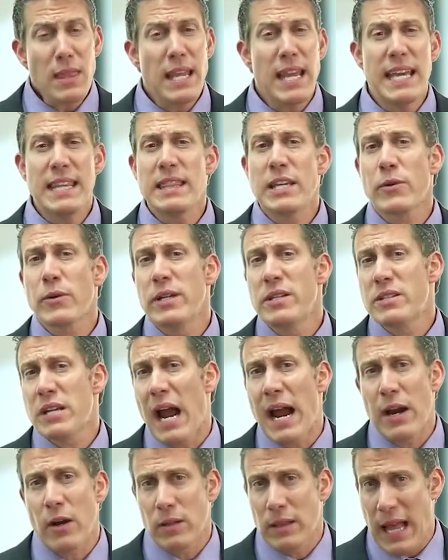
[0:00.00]
in their
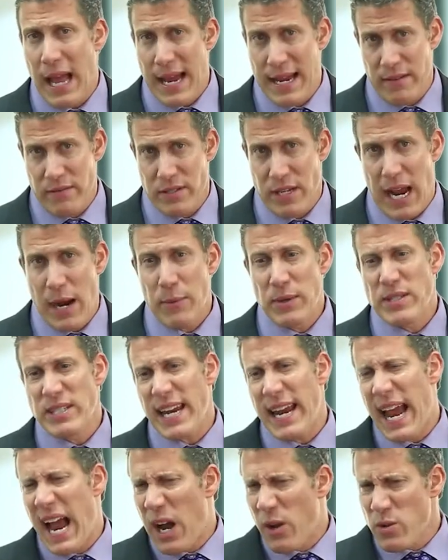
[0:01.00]
entire lives. I would
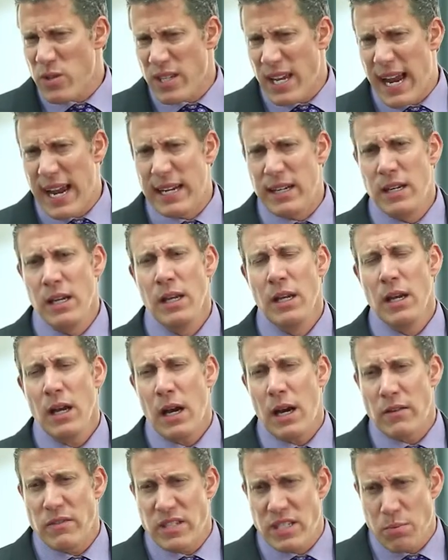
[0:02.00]
say outside
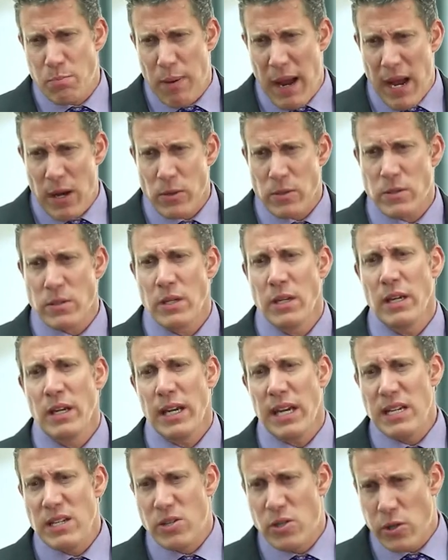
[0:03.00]
of spouse
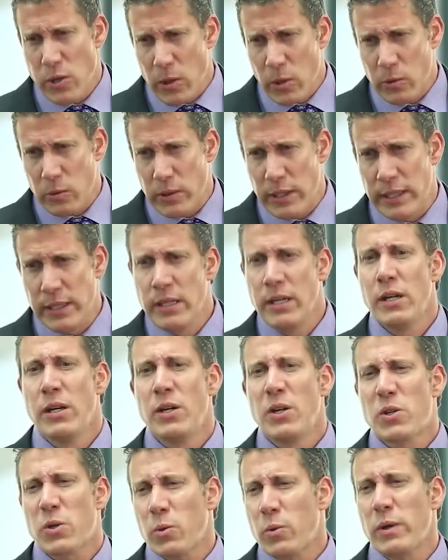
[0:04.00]
and children,
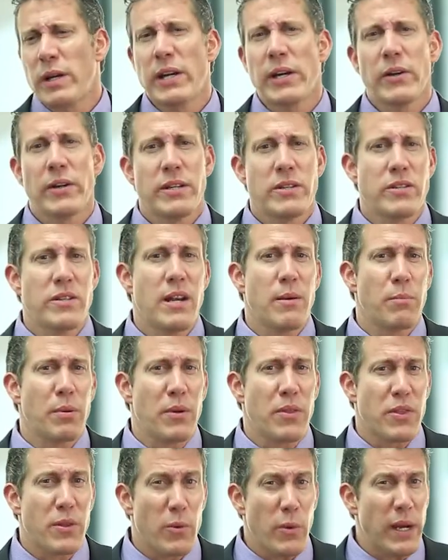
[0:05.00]
career is
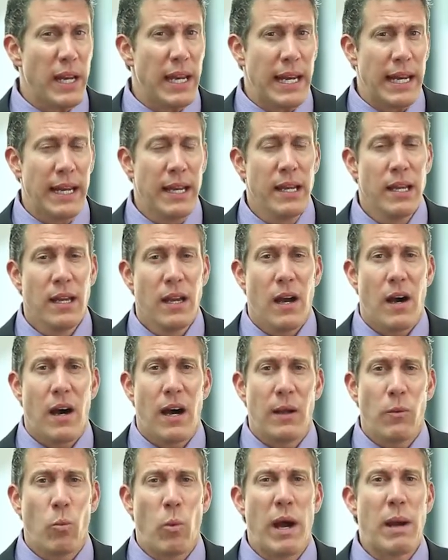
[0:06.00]
number 3
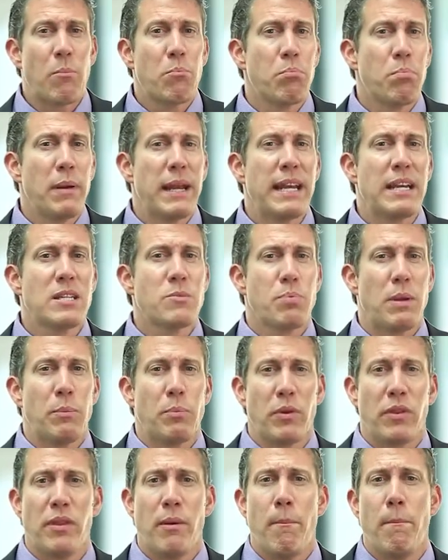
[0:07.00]
on what brings
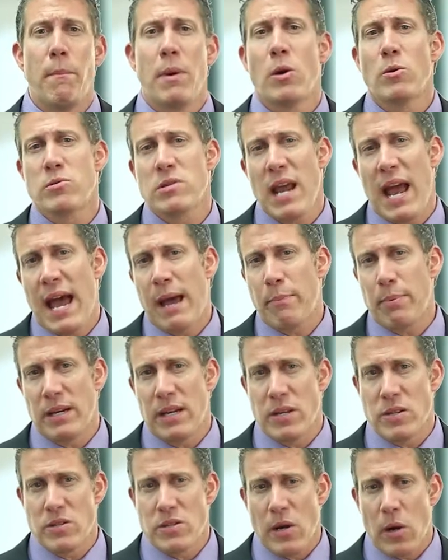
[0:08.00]
people the most
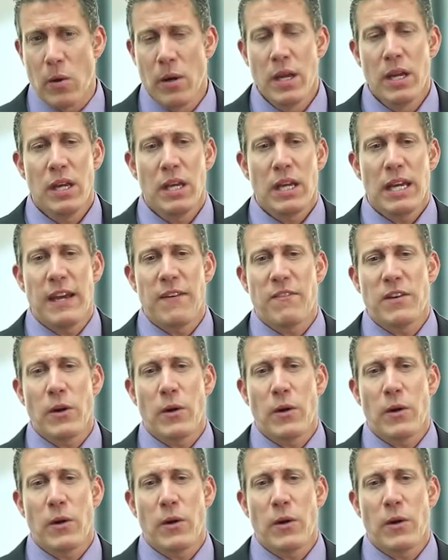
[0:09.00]
happiness. So if